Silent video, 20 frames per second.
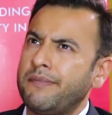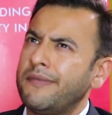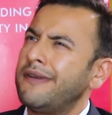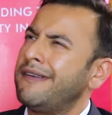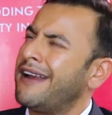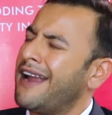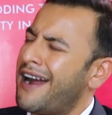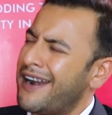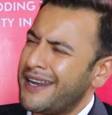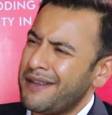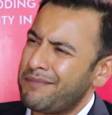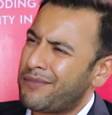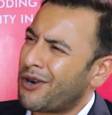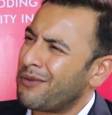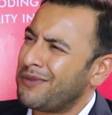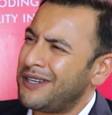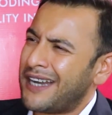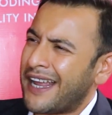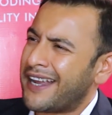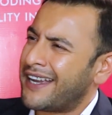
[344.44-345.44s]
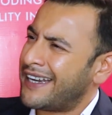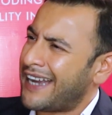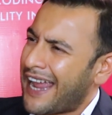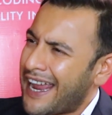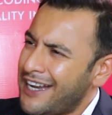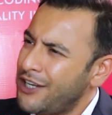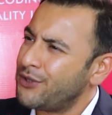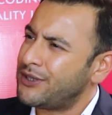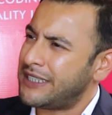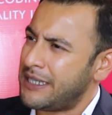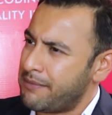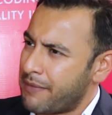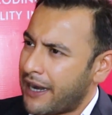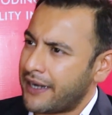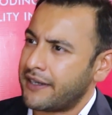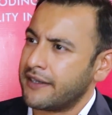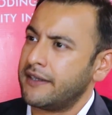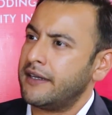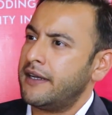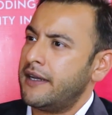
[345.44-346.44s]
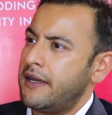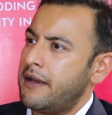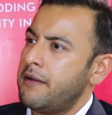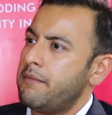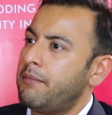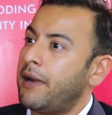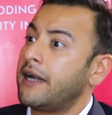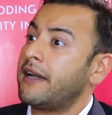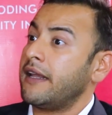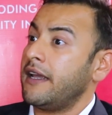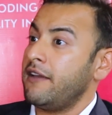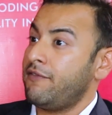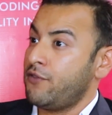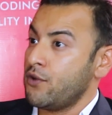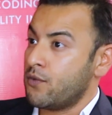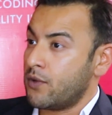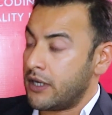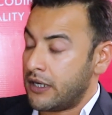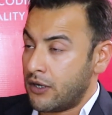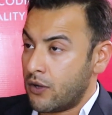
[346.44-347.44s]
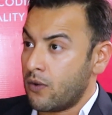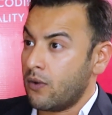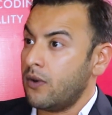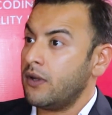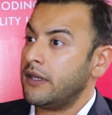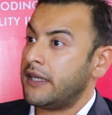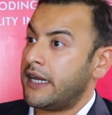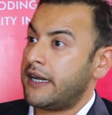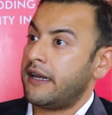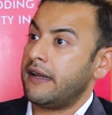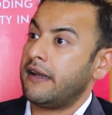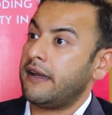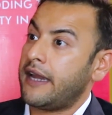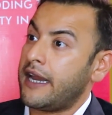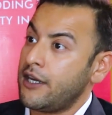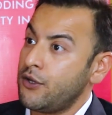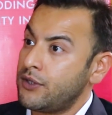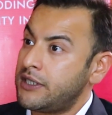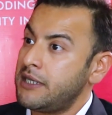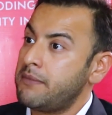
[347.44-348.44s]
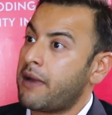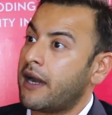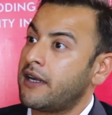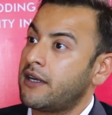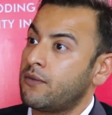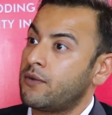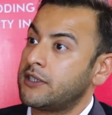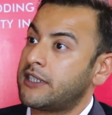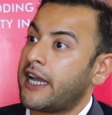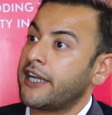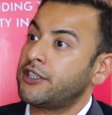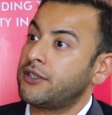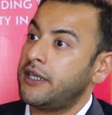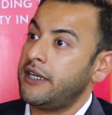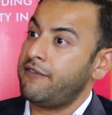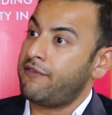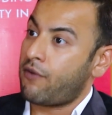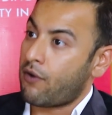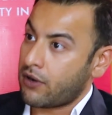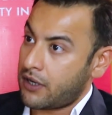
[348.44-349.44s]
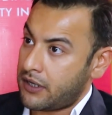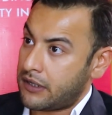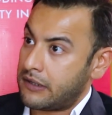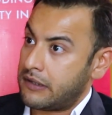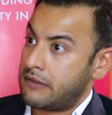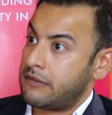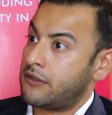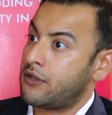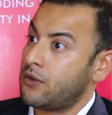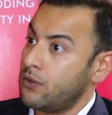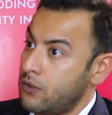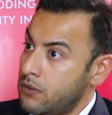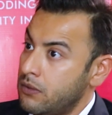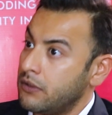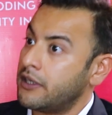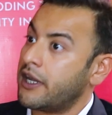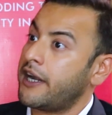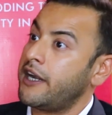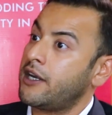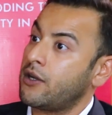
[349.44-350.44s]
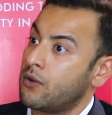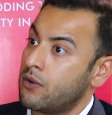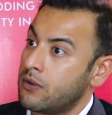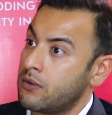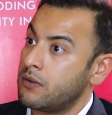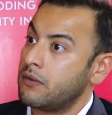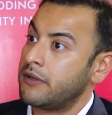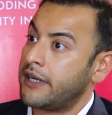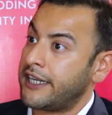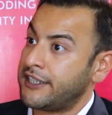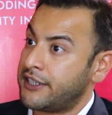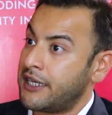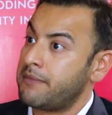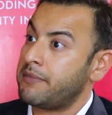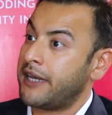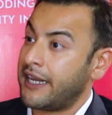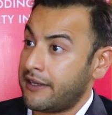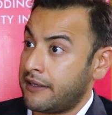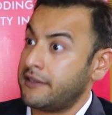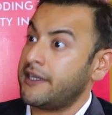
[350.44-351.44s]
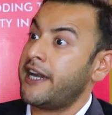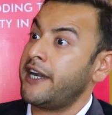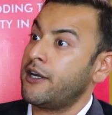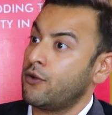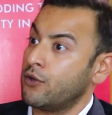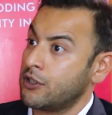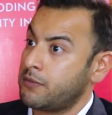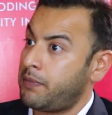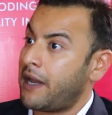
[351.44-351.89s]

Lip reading: regarding probably like an LUC matter. But if you would know that LUC matter was actually fought through NAREDCO's